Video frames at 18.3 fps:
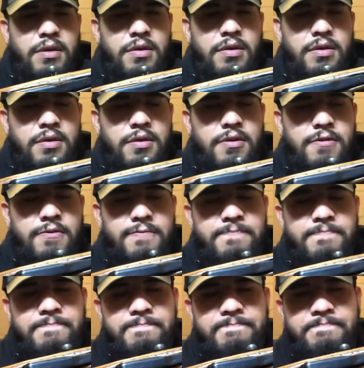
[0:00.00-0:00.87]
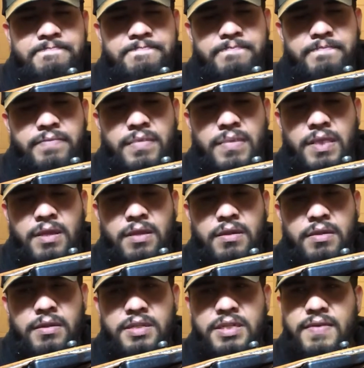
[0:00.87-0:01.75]
Um,
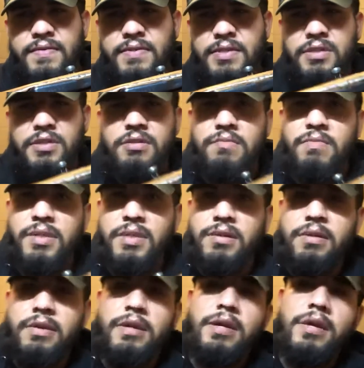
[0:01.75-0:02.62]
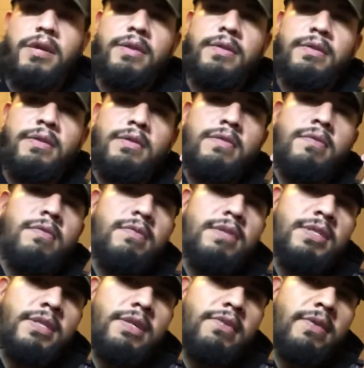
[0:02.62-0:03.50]
762 by 39,
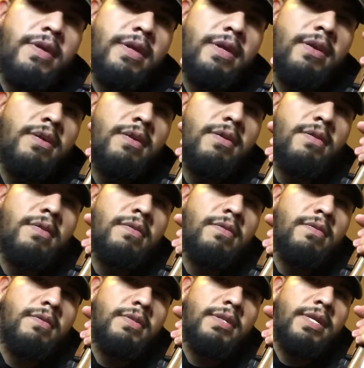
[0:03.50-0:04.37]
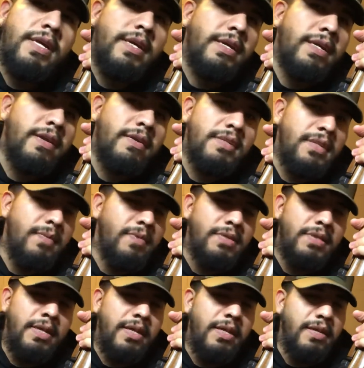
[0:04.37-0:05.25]
this guy right here is the AK, same
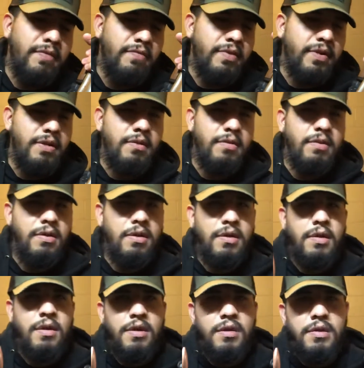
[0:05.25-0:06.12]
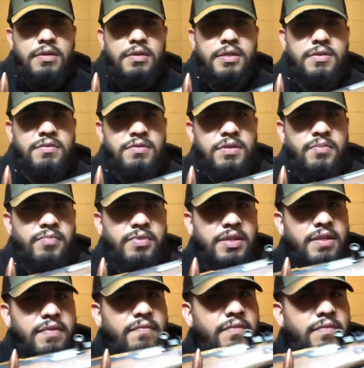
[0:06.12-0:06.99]
as the AK round. This was, I believe,